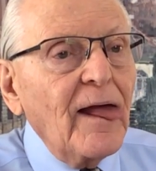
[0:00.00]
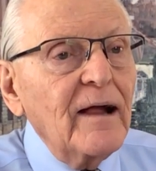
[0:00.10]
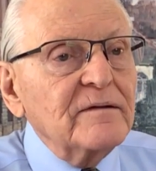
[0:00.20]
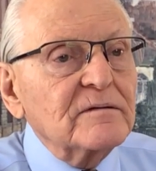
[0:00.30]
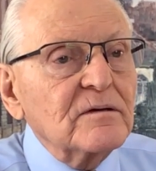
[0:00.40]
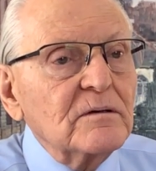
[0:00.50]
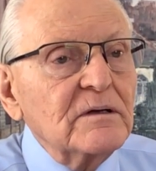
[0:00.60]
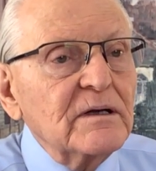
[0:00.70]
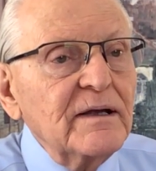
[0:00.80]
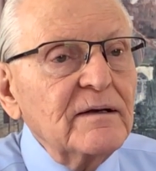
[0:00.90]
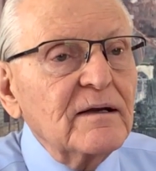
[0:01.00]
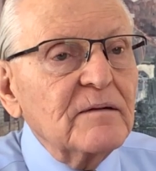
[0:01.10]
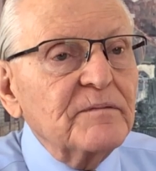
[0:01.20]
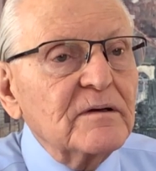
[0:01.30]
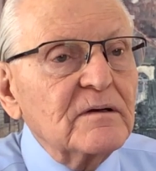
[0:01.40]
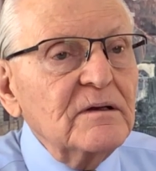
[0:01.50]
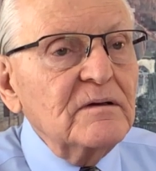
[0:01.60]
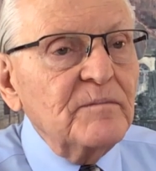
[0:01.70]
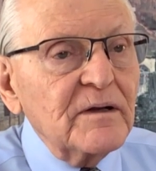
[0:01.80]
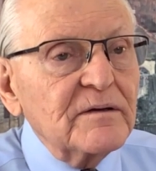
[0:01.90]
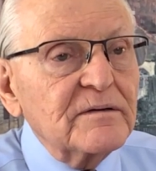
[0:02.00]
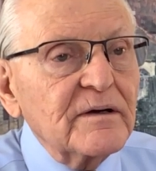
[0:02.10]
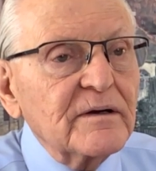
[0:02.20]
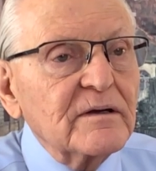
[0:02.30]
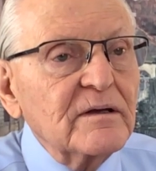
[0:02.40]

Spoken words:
And so it ended up that in the military,